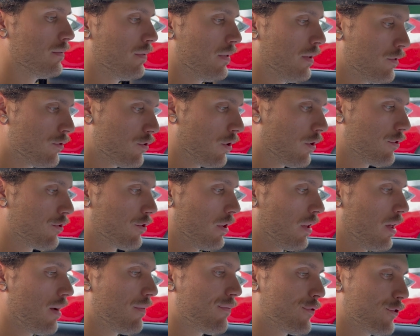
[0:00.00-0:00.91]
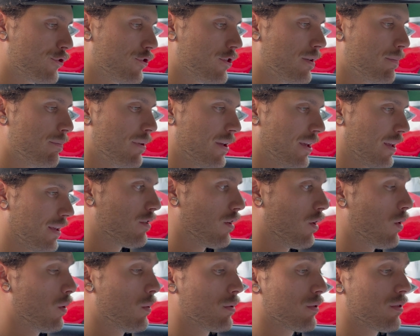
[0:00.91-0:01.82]
They charge a lot for shipping.
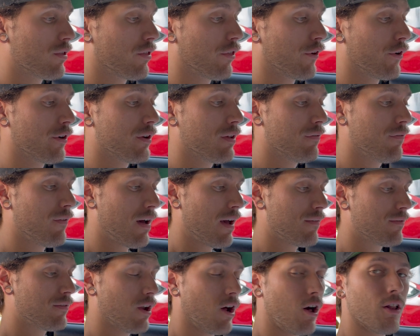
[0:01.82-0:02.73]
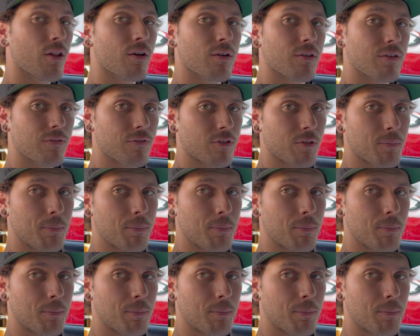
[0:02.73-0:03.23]
So it was $35 for the